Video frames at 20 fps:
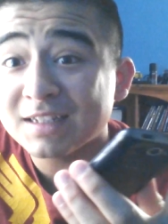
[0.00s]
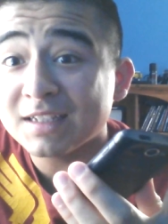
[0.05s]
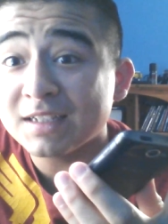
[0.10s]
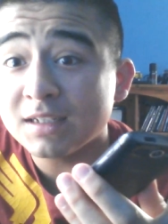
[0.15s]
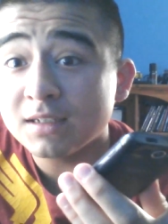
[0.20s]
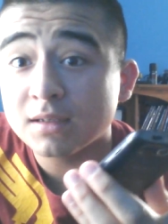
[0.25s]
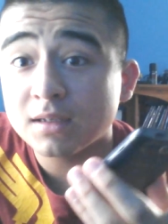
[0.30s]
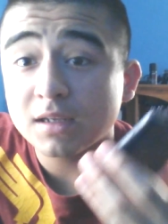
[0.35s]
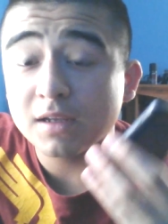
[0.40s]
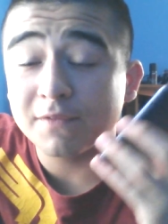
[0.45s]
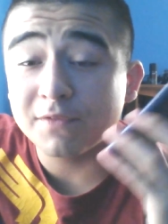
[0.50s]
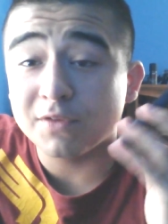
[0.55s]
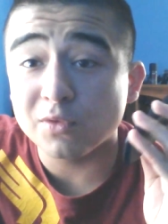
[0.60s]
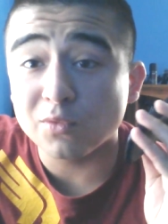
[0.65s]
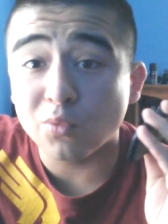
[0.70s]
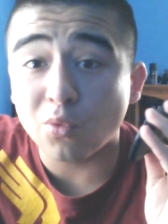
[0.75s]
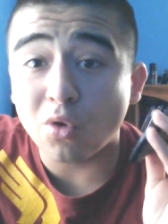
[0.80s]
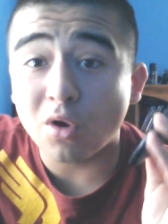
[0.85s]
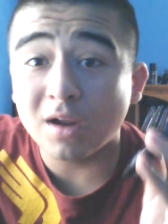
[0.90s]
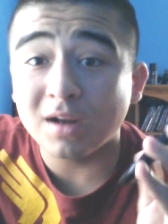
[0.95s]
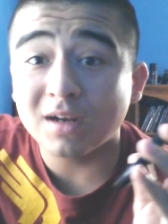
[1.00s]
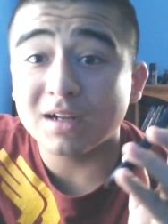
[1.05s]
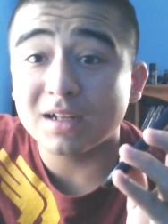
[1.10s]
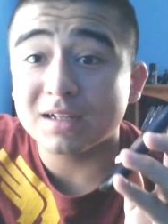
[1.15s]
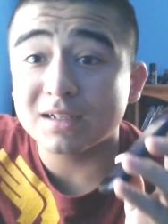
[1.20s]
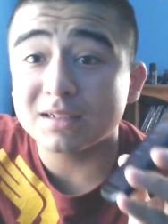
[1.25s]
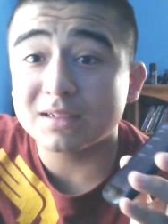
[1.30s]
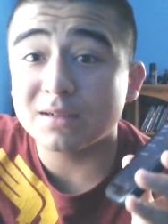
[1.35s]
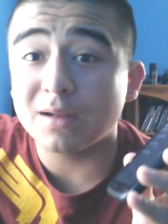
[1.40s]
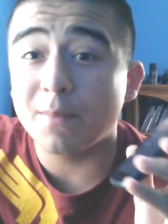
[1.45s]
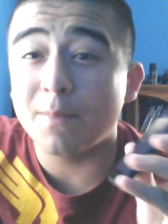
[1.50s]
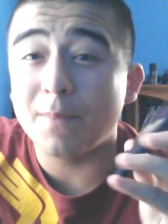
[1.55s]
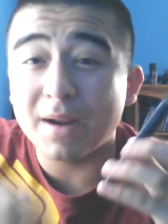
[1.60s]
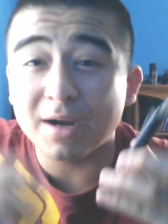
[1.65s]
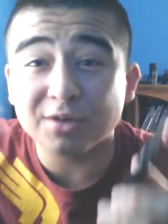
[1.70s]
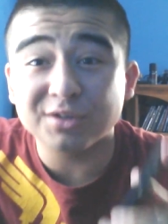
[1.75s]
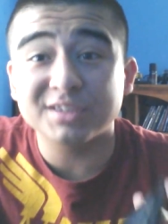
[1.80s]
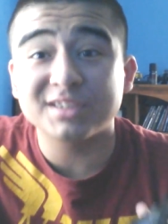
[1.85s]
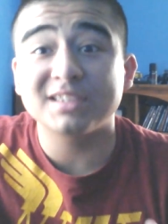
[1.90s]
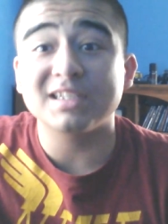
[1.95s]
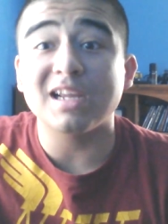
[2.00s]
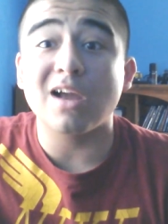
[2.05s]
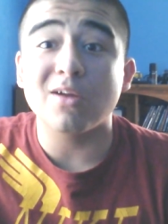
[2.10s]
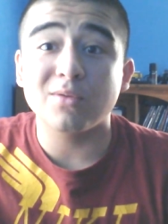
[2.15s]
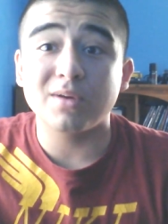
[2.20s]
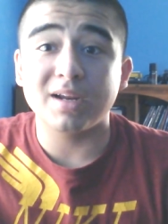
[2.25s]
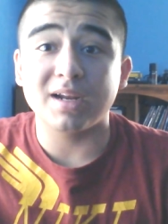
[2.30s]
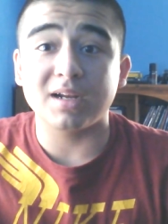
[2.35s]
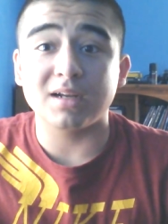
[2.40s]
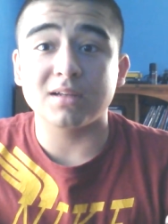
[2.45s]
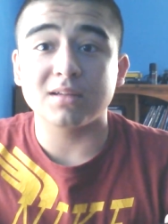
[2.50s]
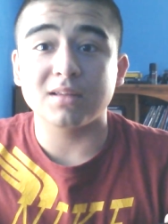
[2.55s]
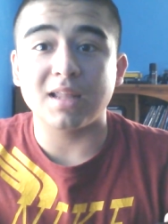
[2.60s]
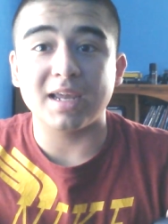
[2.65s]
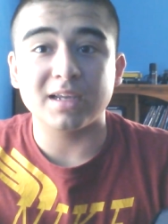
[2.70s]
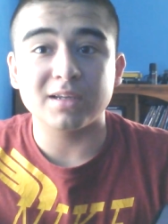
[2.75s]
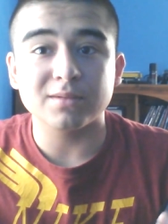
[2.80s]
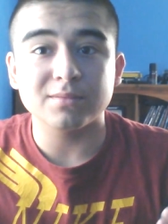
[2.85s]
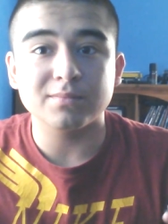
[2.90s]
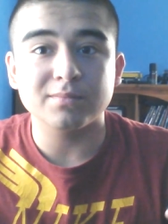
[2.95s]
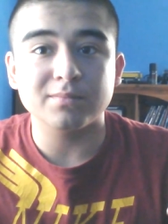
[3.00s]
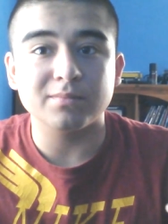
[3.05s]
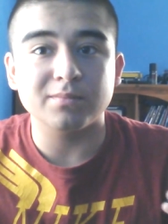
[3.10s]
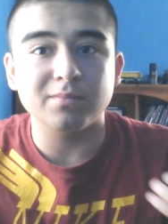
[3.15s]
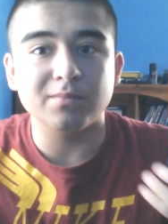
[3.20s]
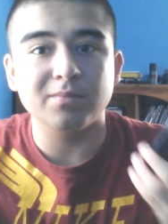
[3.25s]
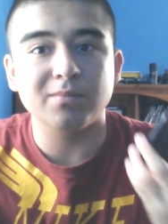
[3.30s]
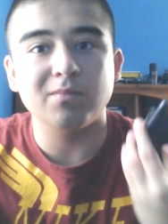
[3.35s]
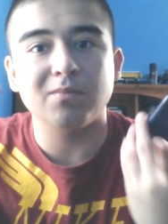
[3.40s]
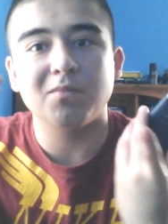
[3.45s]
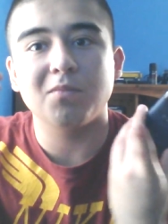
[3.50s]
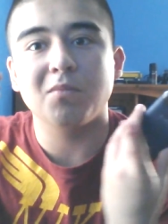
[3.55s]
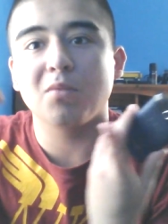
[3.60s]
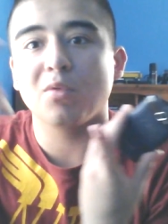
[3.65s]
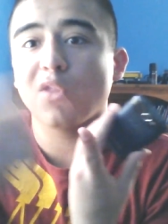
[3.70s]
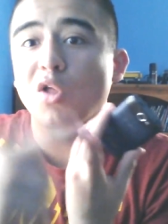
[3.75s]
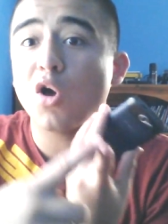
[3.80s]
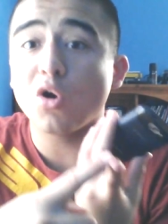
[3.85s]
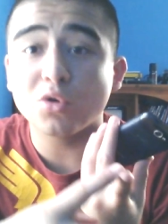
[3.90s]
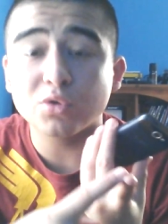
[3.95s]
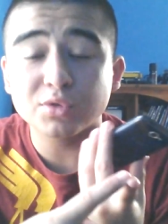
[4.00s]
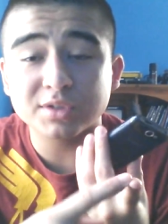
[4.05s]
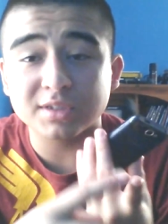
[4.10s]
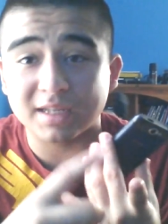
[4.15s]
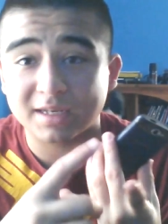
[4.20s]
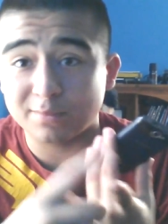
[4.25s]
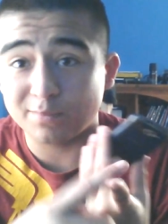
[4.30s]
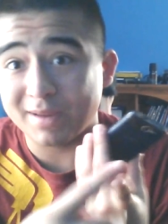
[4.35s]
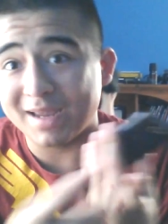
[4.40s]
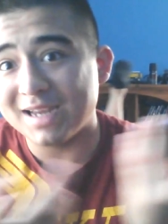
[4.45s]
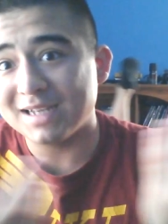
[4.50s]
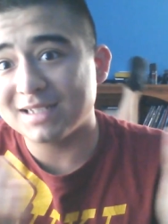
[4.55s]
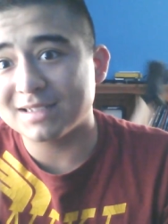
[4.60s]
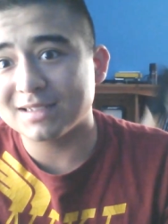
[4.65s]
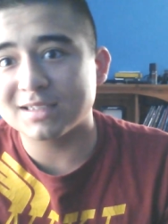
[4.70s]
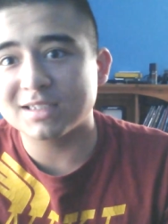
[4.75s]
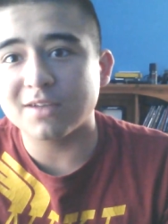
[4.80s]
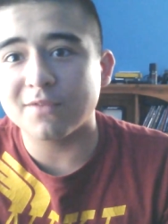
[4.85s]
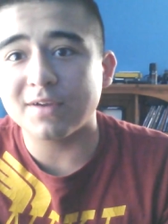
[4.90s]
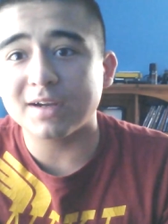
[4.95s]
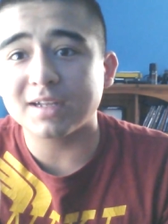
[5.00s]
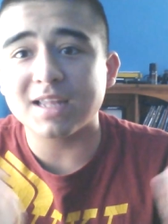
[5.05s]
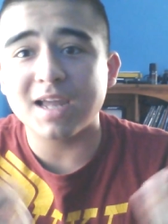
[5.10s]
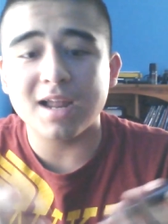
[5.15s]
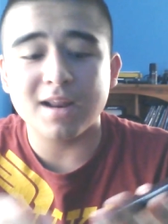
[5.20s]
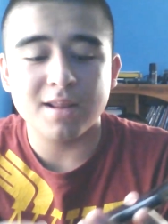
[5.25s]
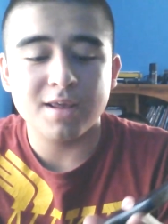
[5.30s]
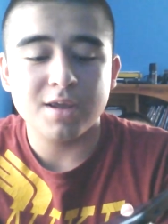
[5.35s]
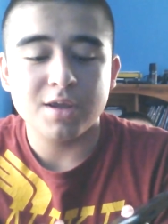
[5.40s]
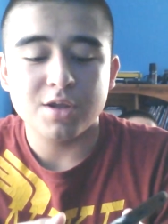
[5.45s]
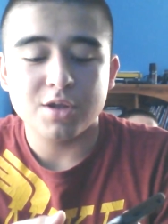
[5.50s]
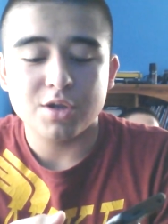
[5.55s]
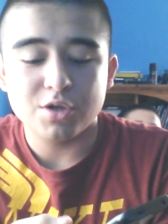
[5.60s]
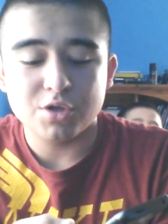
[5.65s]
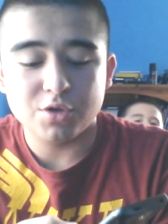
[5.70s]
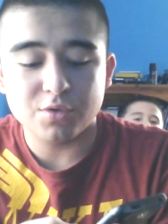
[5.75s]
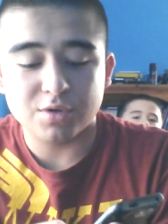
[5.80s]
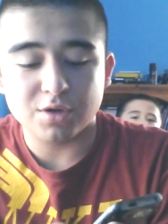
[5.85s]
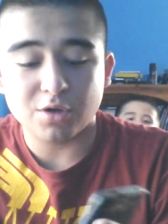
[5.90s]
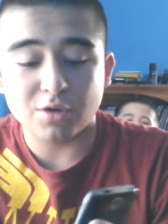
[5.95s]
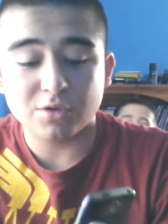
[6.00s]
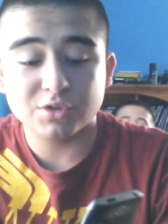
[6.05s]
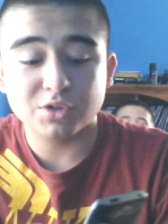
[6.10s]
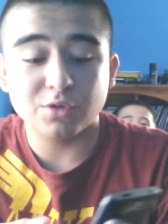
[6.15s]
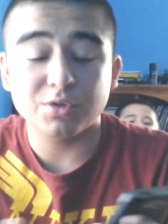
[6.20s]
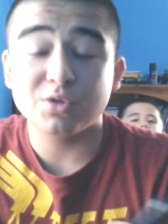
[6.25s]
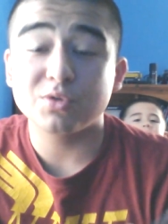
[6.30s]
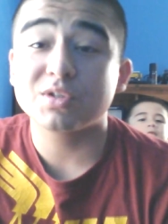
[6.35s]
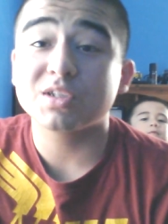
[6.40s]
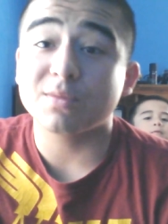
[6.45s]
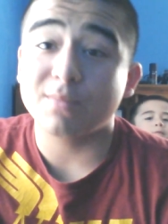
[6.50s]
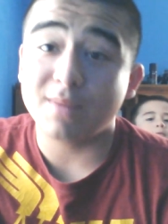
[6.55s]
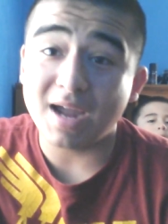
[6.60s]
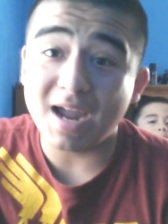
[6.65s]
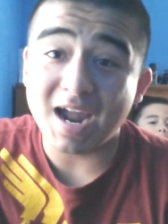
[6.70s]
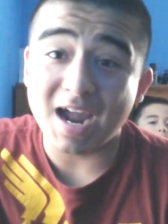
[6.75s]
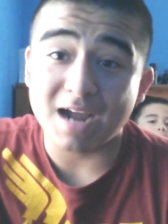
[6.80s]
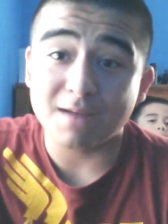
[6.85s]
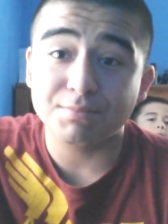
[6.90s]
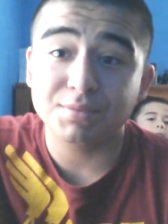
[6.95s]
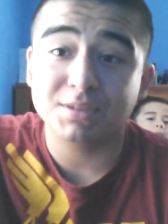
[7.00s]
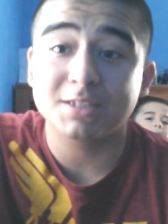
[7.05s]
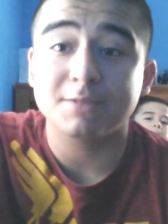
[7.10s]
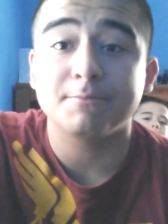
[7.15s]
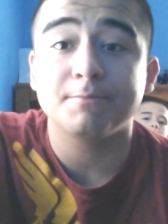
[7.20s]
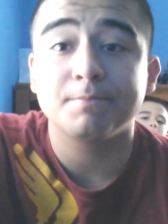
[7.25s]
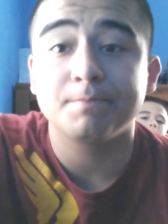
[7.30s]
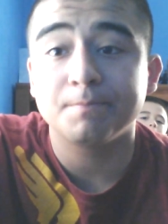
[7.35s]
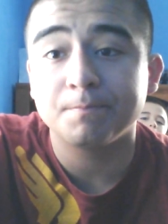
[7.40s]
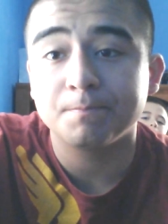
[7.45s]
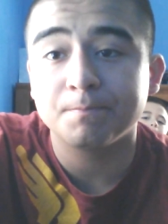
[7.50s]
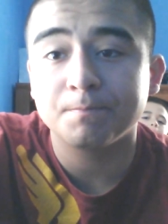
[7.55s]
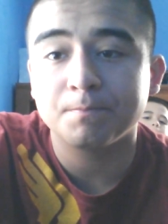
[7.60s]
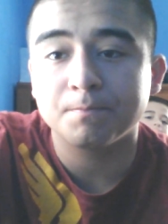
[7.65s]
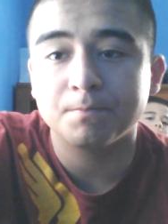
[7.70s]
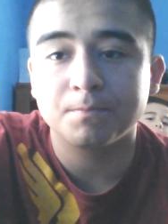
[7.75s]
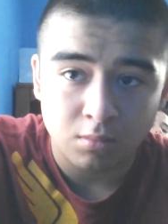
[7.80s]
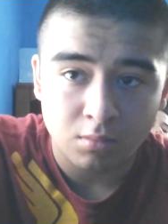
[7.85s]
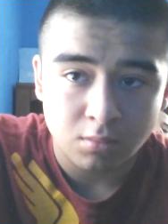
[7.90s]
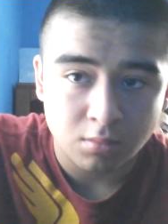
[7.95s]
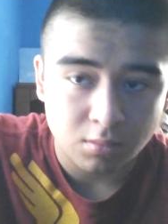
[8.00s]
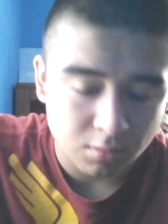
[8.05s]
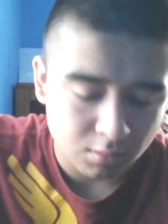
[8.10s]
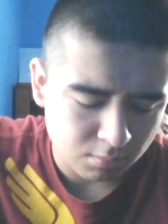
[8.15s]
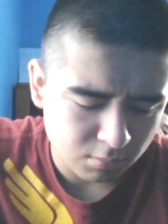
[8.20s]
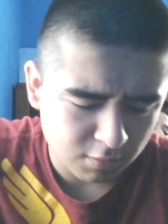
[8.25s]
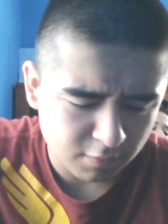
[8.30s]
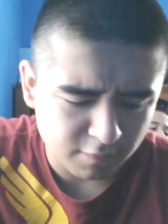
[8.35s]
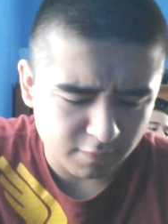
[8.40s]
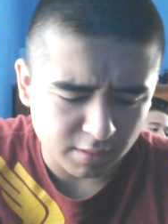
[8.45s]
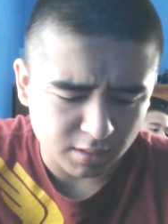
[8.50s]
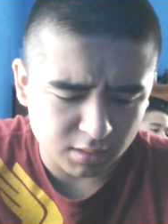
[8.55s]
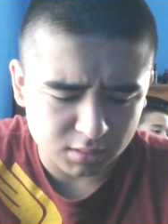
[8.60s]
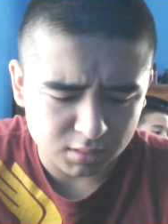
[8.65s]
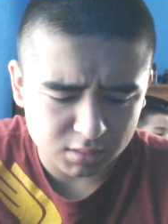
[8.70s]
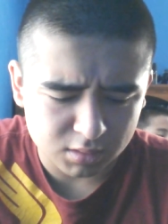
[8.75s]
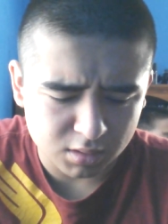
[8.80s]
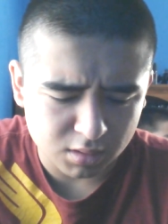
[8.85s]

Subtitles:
if you want a better sounding like lows, like bass and stuff like that, you can also use some apps. Let me find this here.